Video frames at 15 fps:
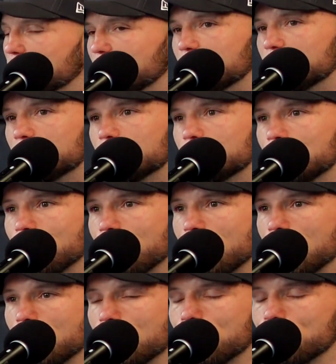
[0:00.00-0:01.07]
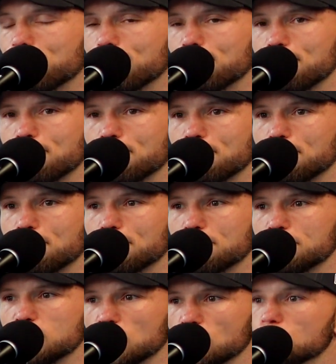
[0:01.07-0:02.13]
like,
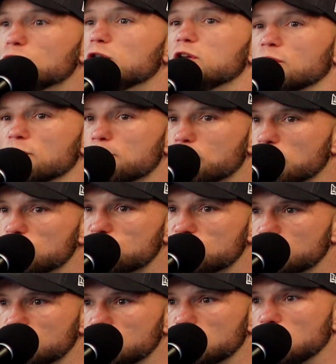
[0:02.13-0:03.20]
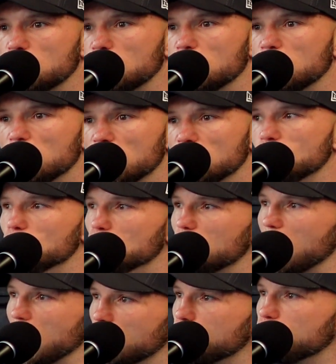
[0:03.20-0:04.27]
you're really unapproachable, or you
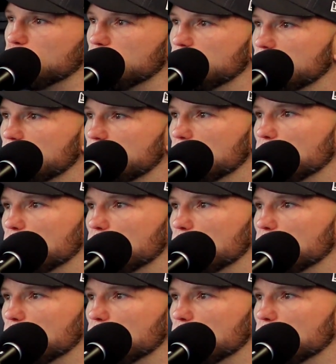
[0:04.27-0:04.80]
look angry,